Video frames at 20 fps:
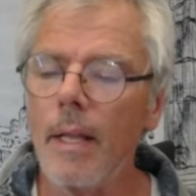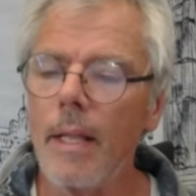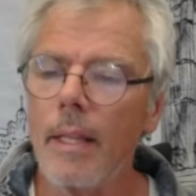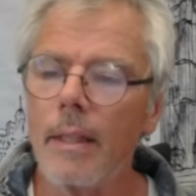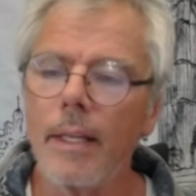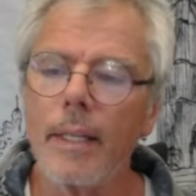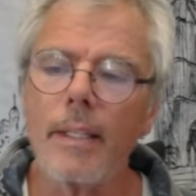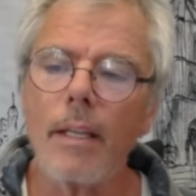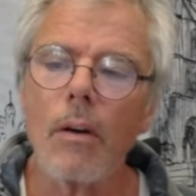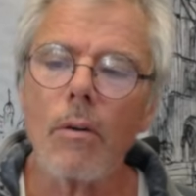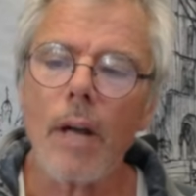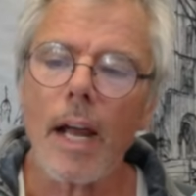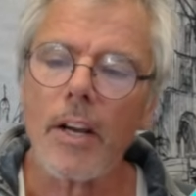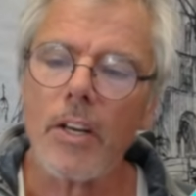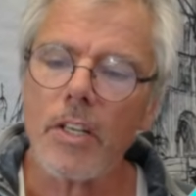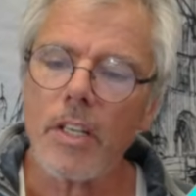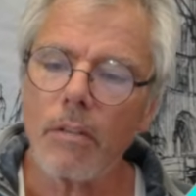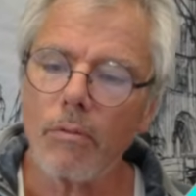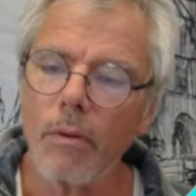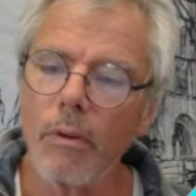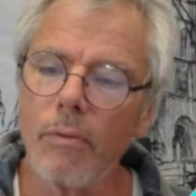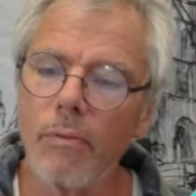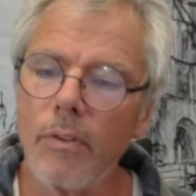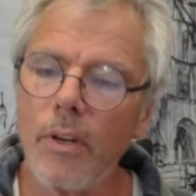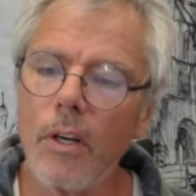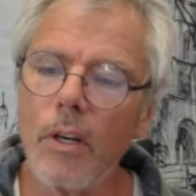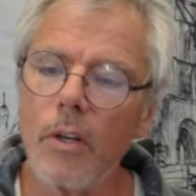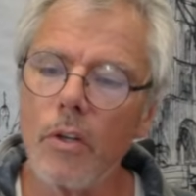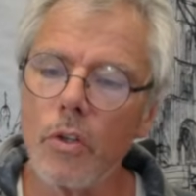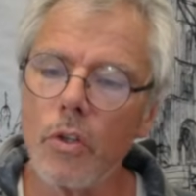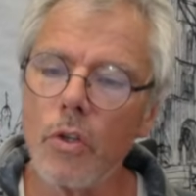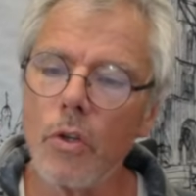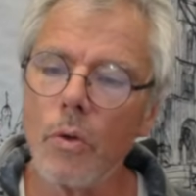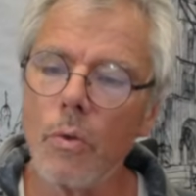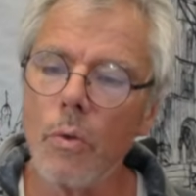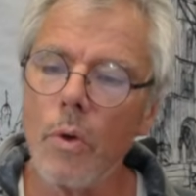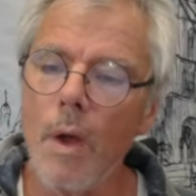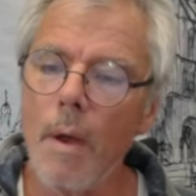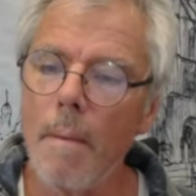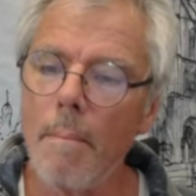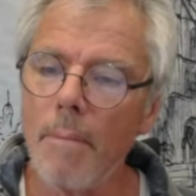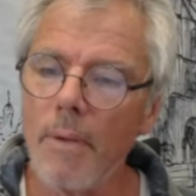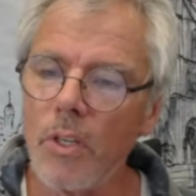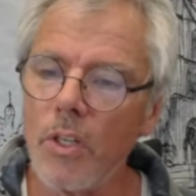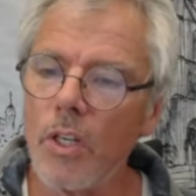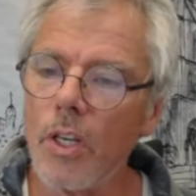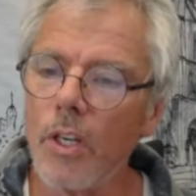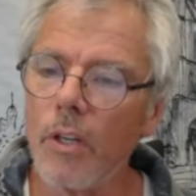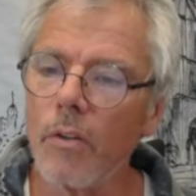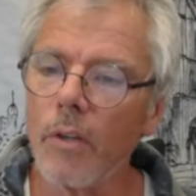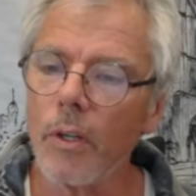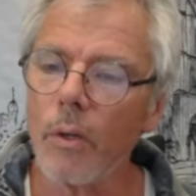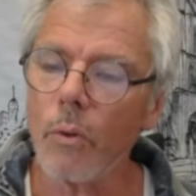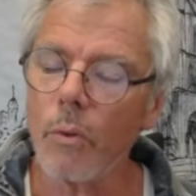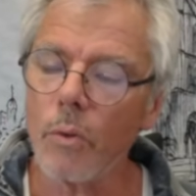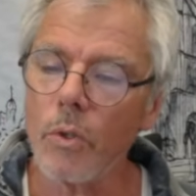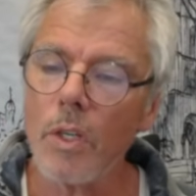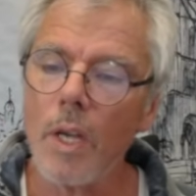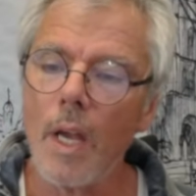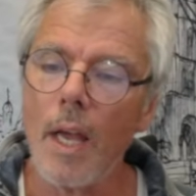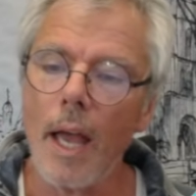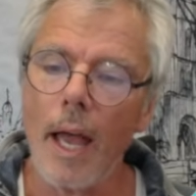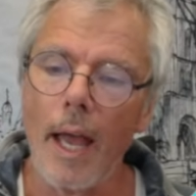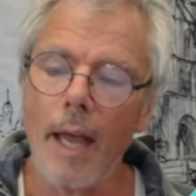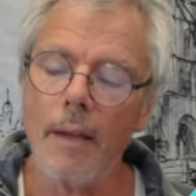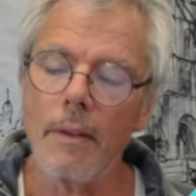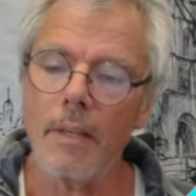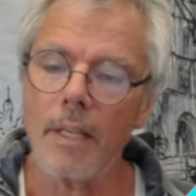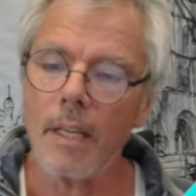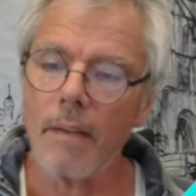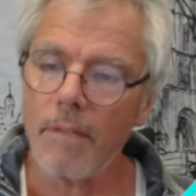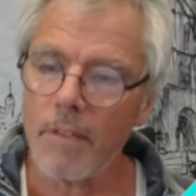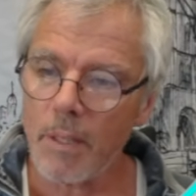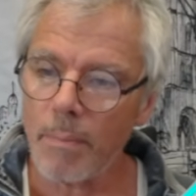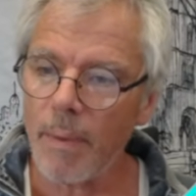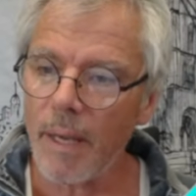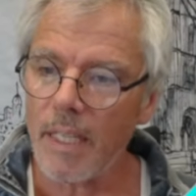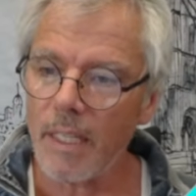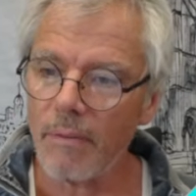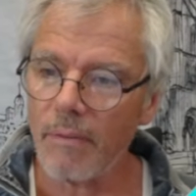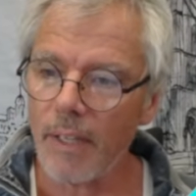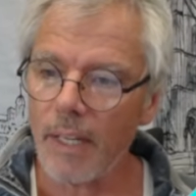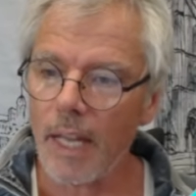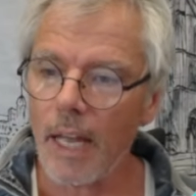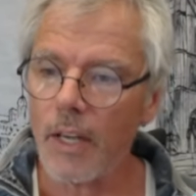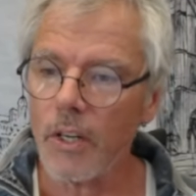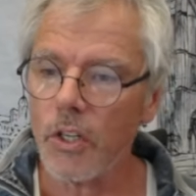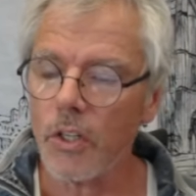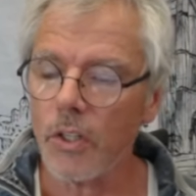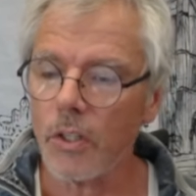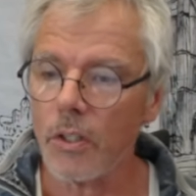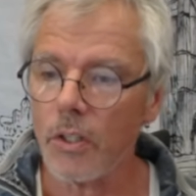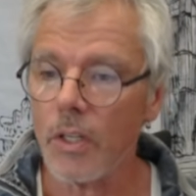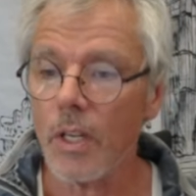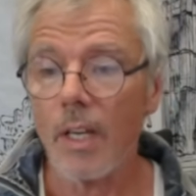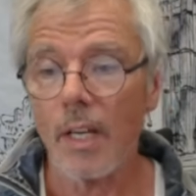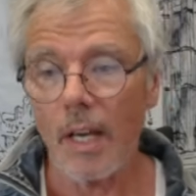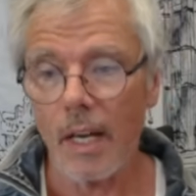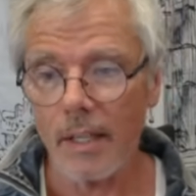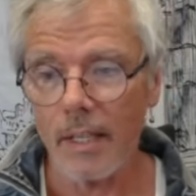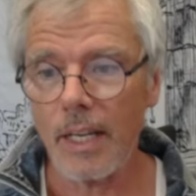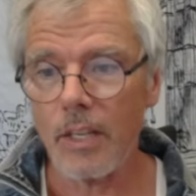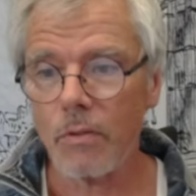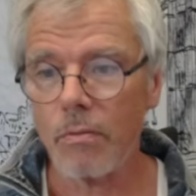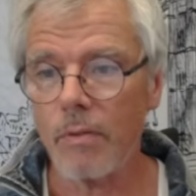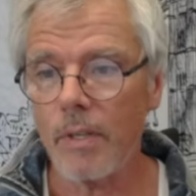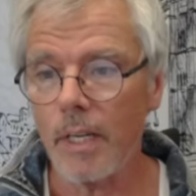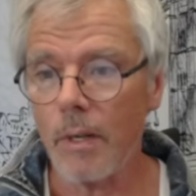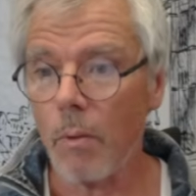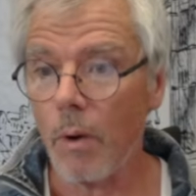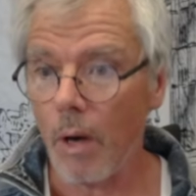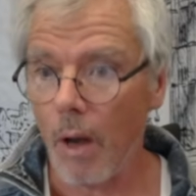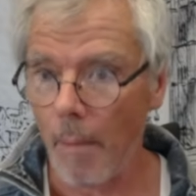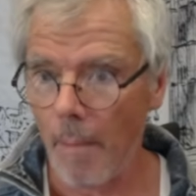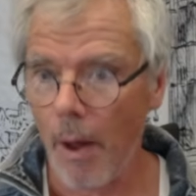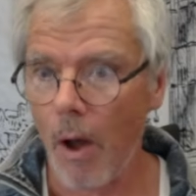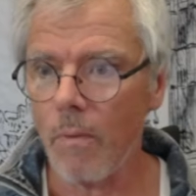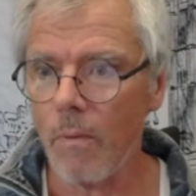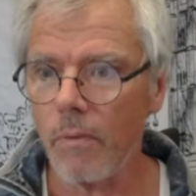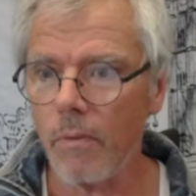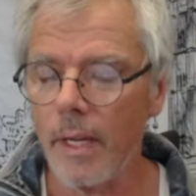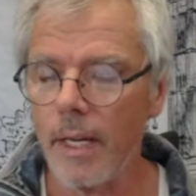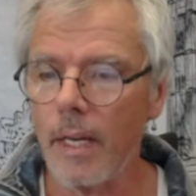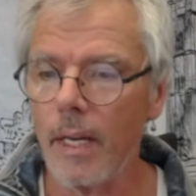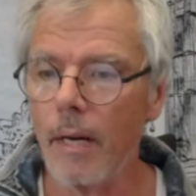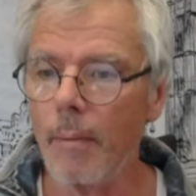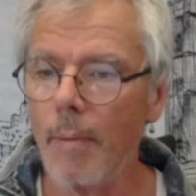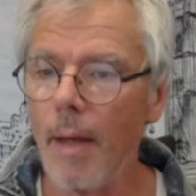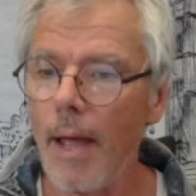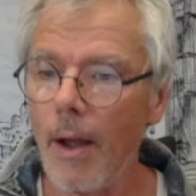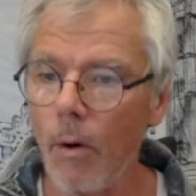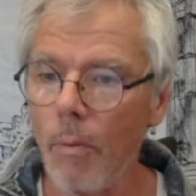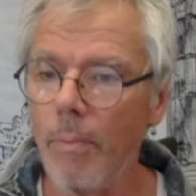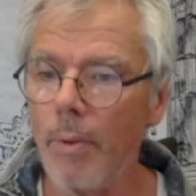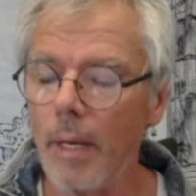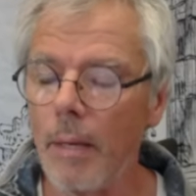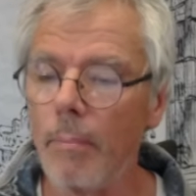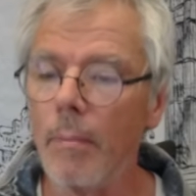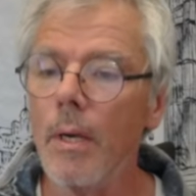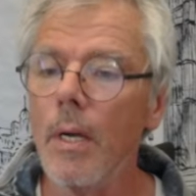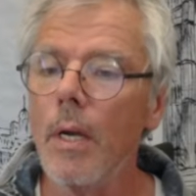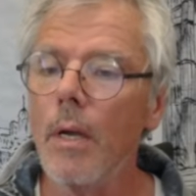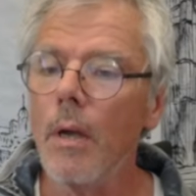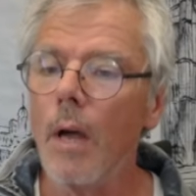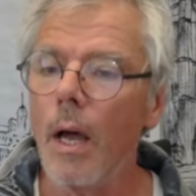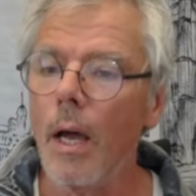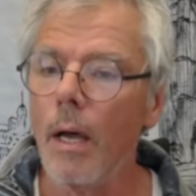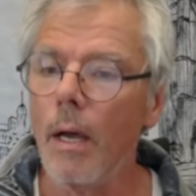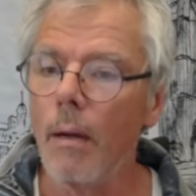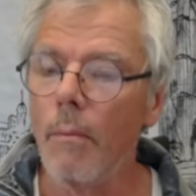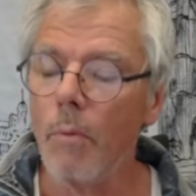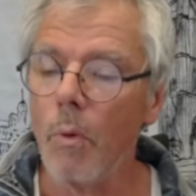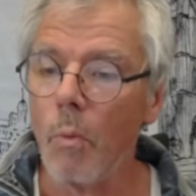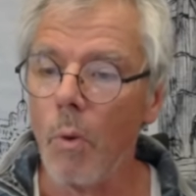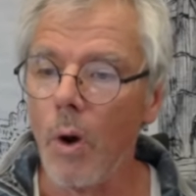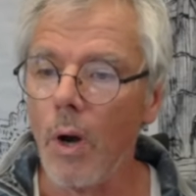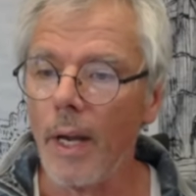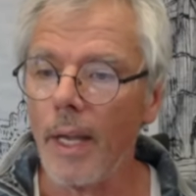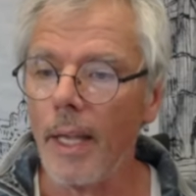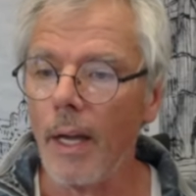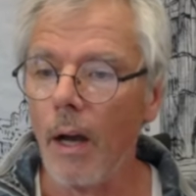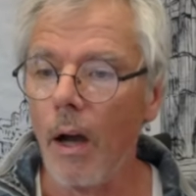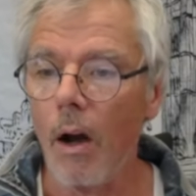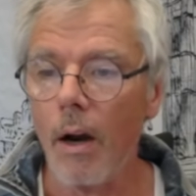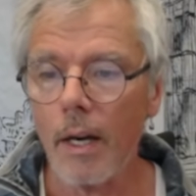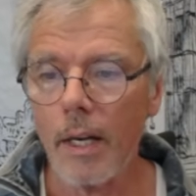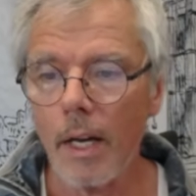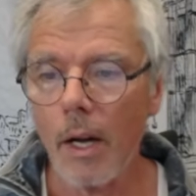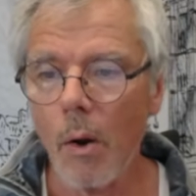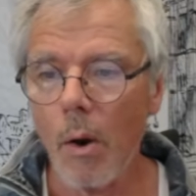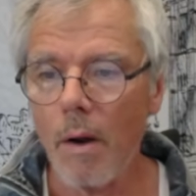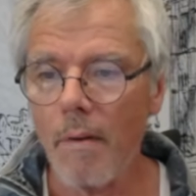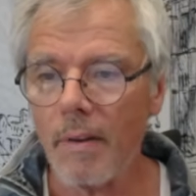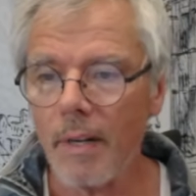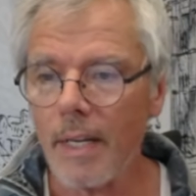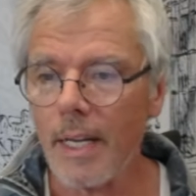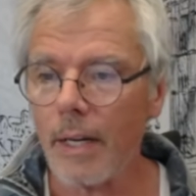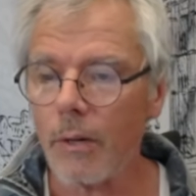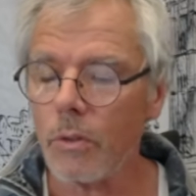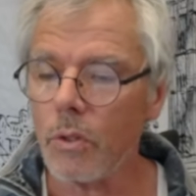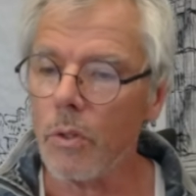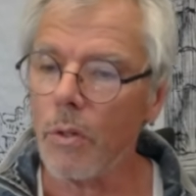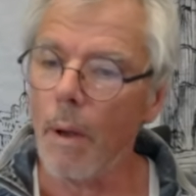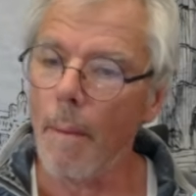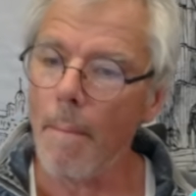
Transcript: they don't actually refer to materials and give specifications, and that's really what I'm hopefully going to help him work out. I'm going to go over now to a